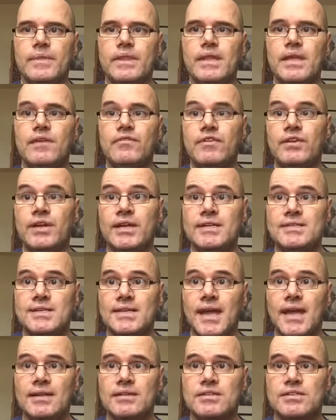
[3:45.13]
if you need to
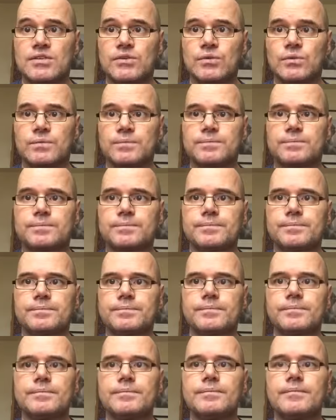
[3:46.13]
cancel
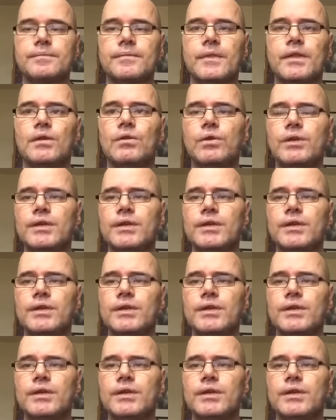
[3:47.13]
or